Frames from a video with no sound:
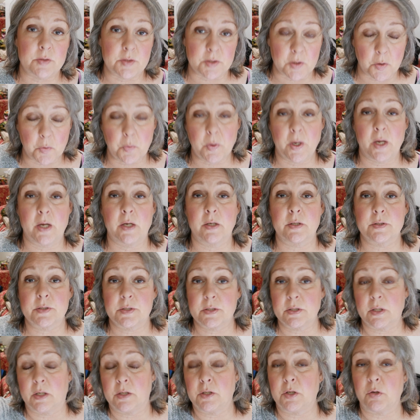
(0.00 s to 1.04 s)
it's
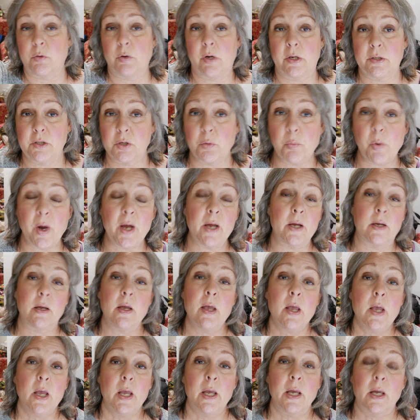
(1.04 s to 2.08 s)
okay and send you on your
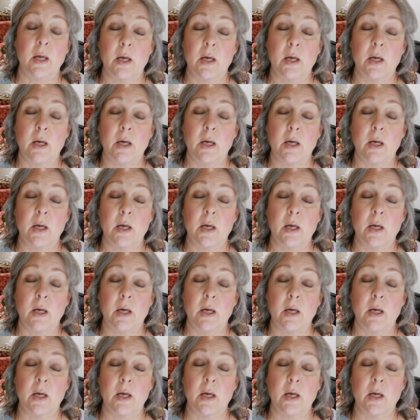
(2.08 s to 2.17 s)
way.